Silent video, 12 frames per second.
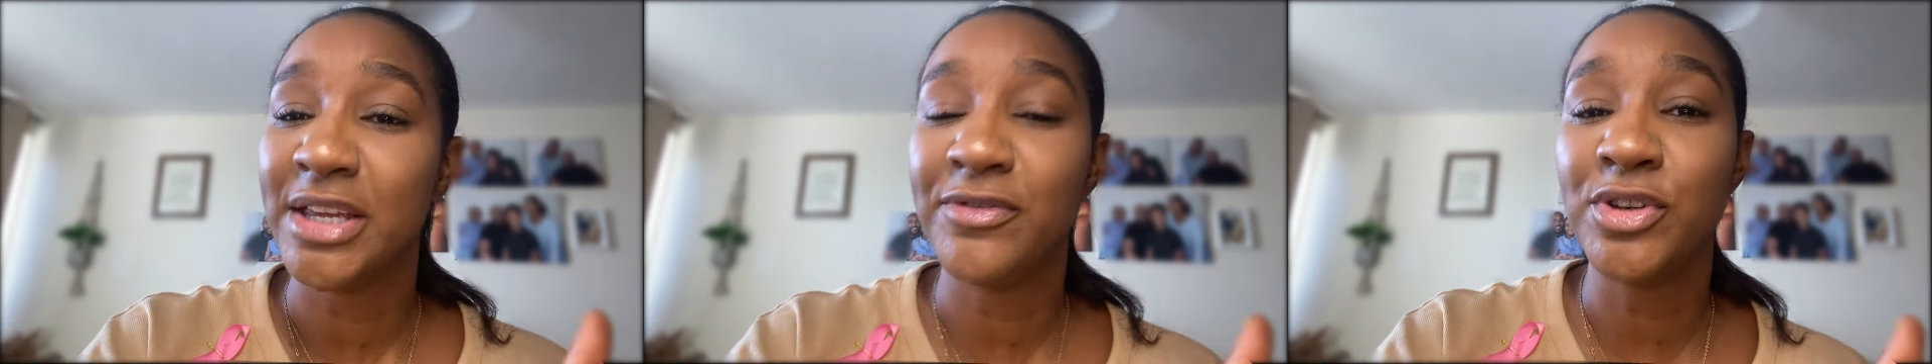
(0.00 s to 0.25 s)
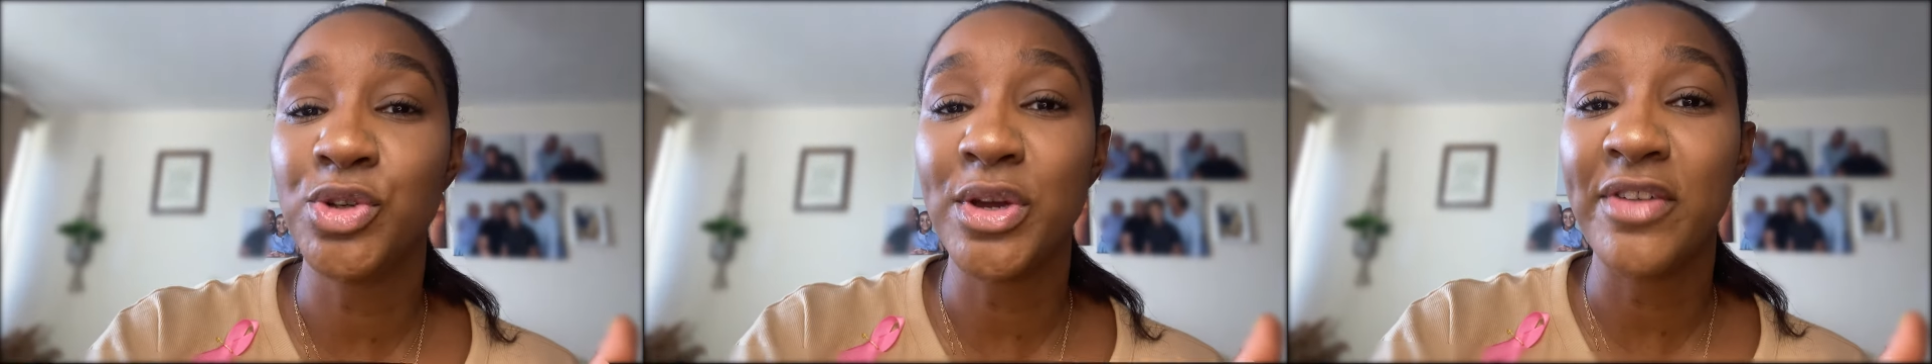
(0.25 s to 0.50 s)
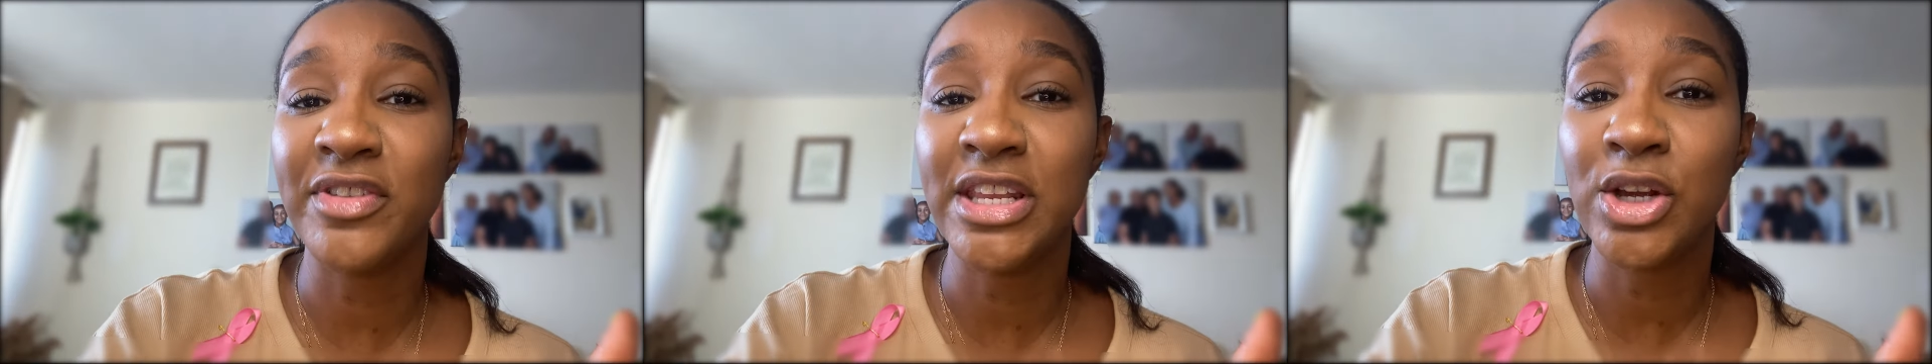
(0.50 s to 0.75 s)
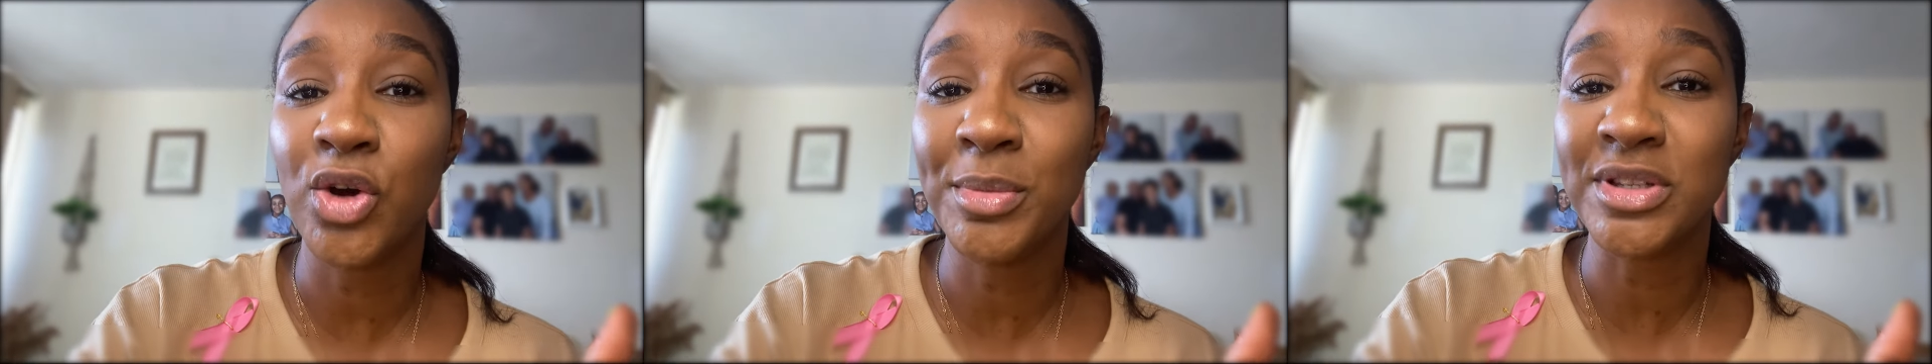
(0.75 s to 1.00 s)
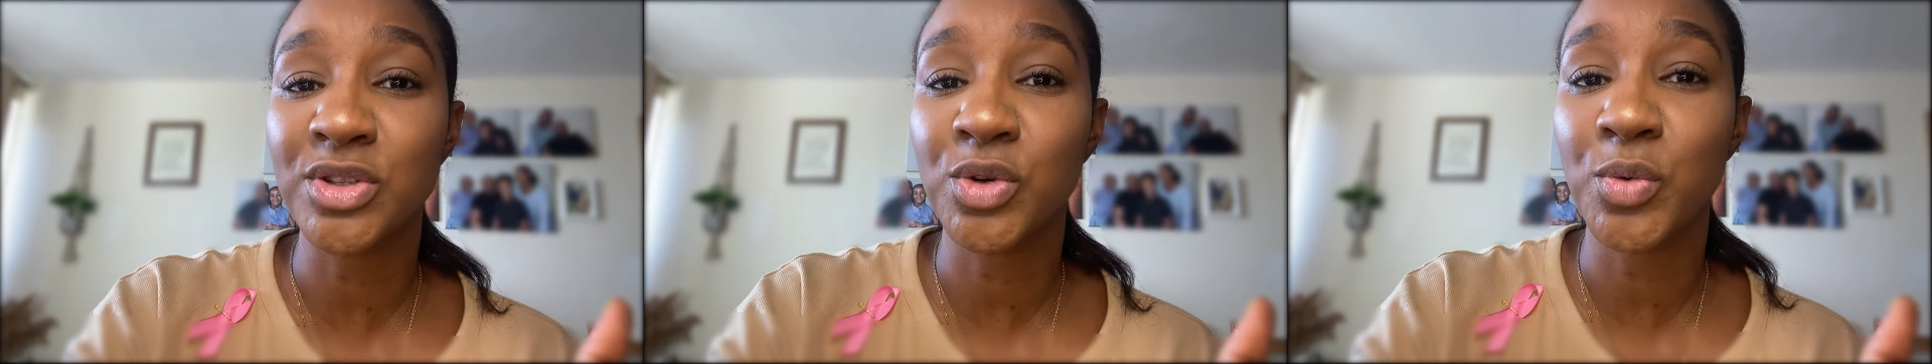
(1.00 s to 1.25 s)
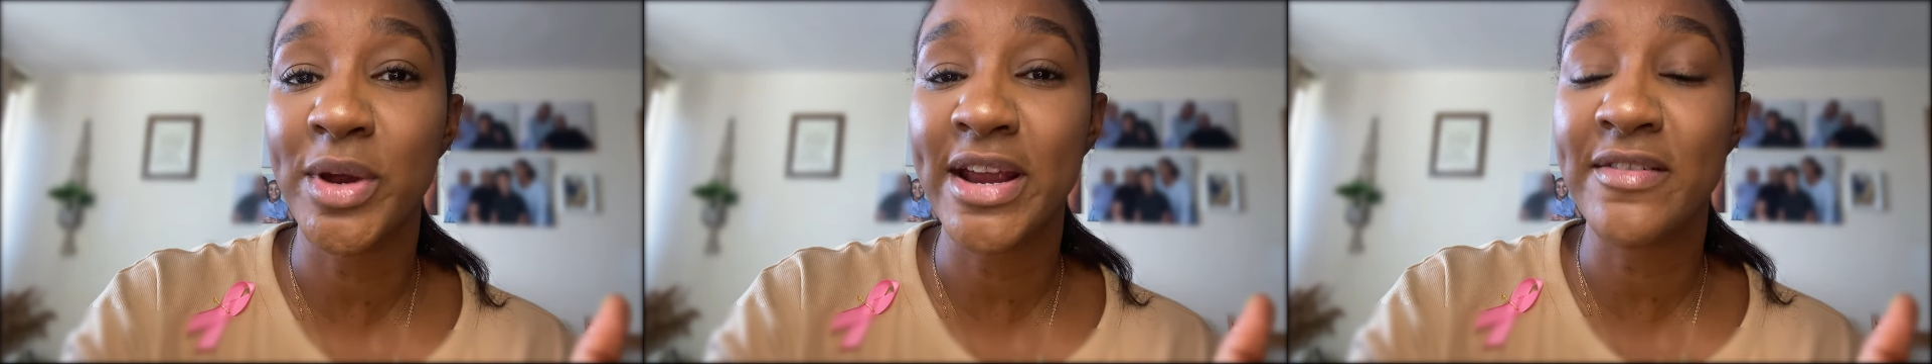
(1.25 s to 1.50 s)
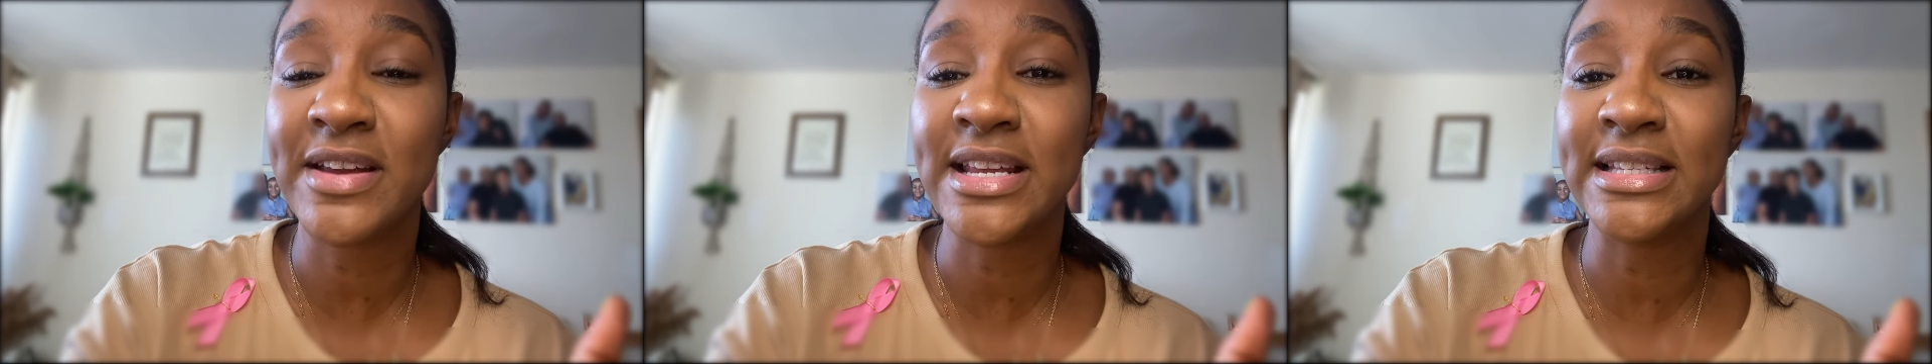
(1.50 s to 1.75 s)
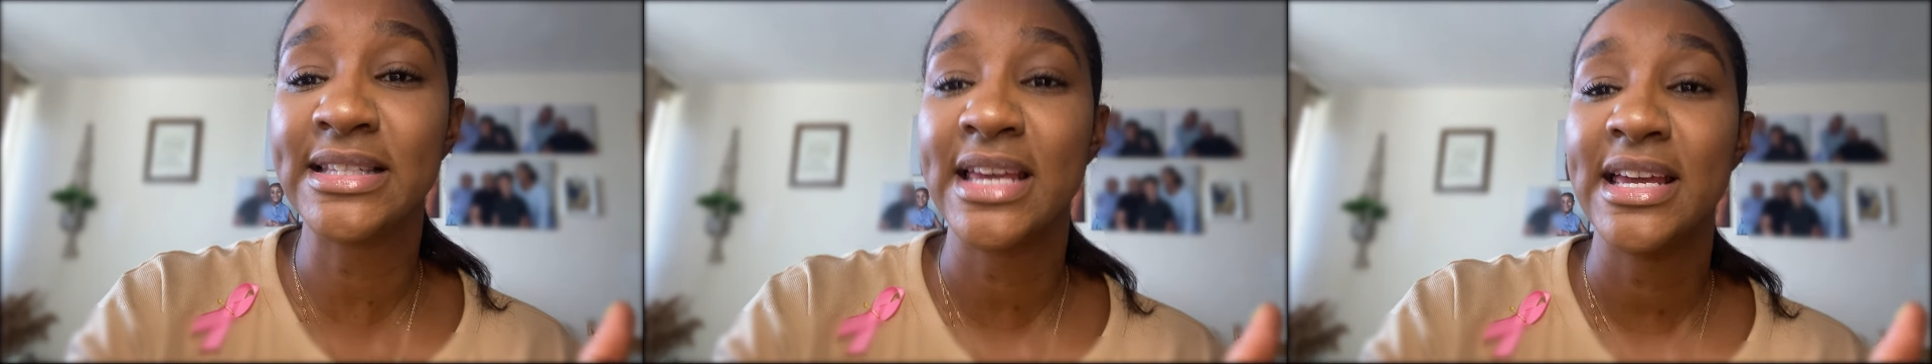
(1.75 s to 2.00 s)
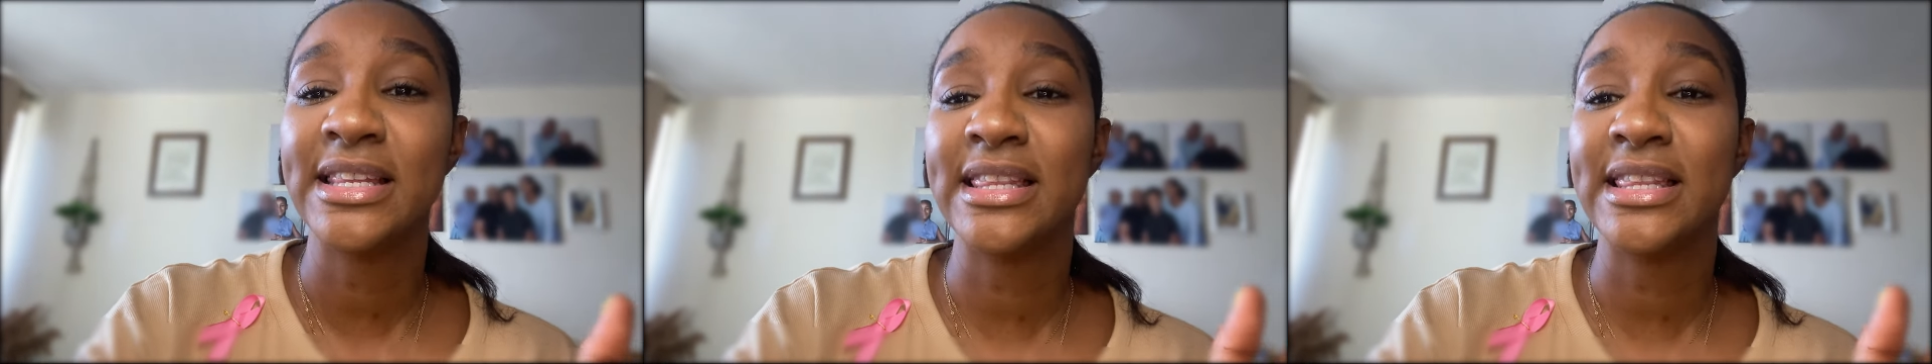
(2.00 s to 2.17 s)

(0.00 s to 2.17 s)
If you do have any comments or queries,